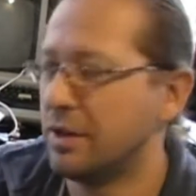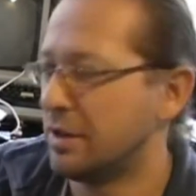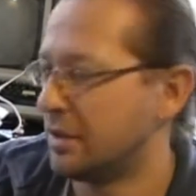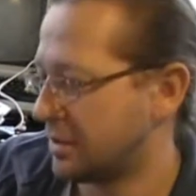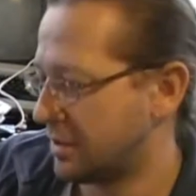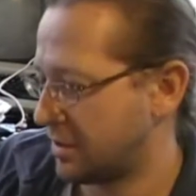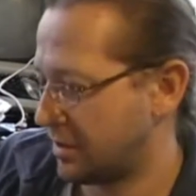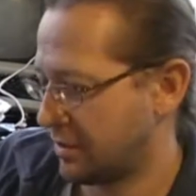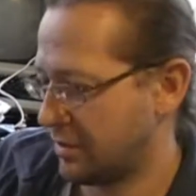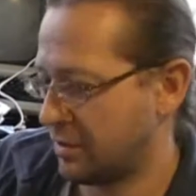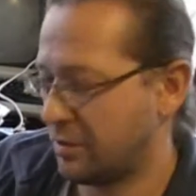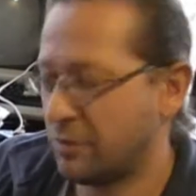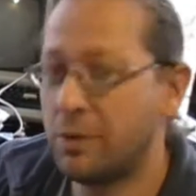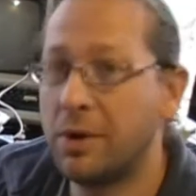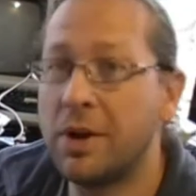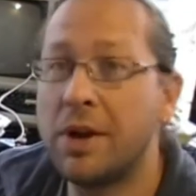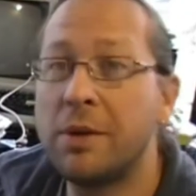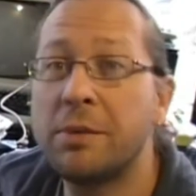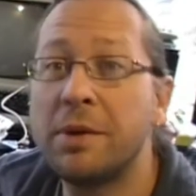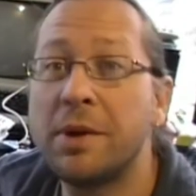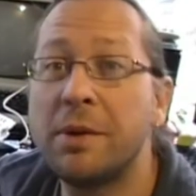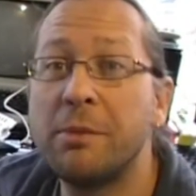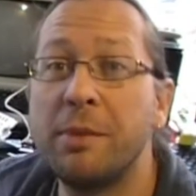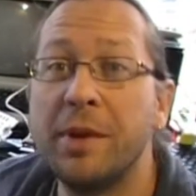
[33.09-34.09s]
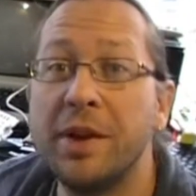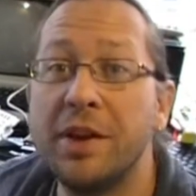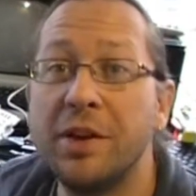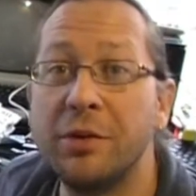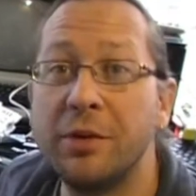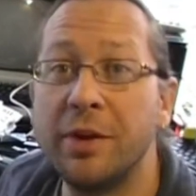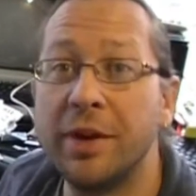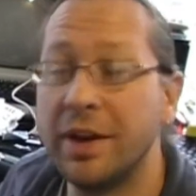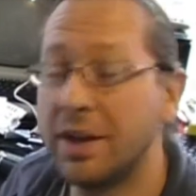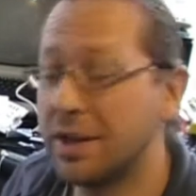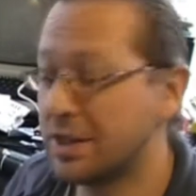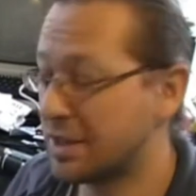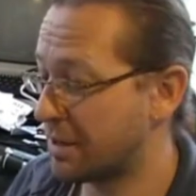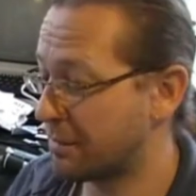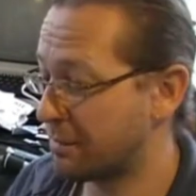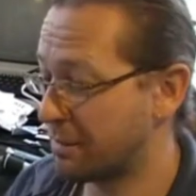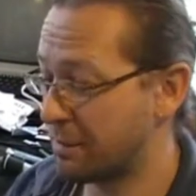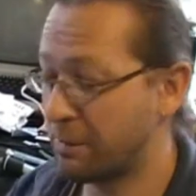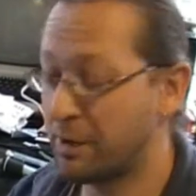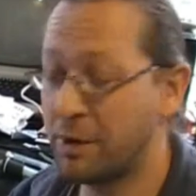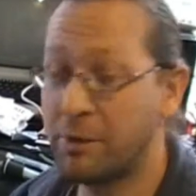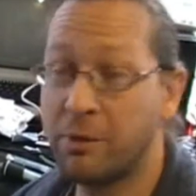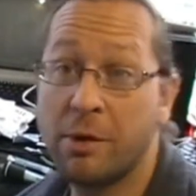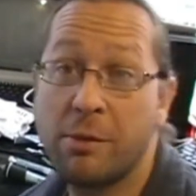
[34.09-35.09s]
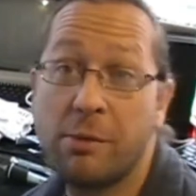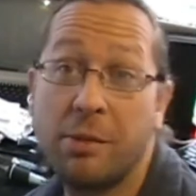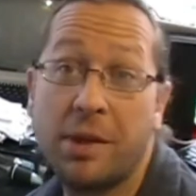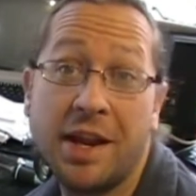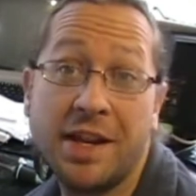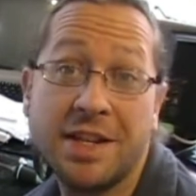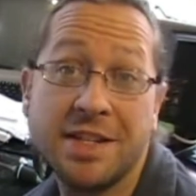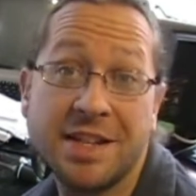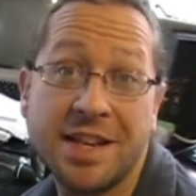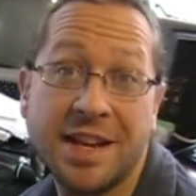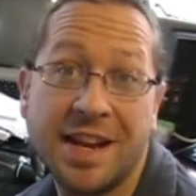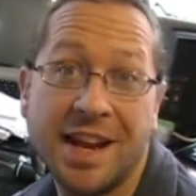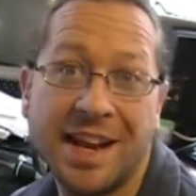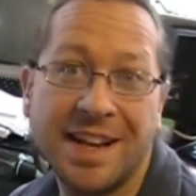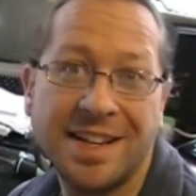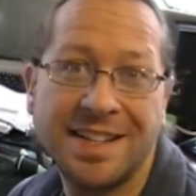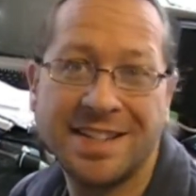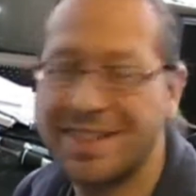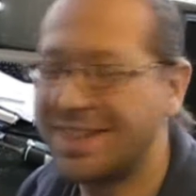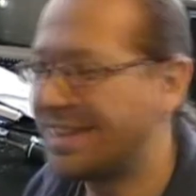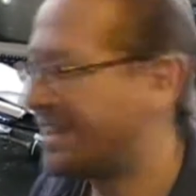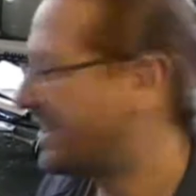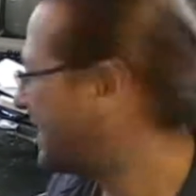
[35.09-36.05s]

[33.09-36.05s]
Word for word: So what I'm going to be doing is I'm going to be replacing it.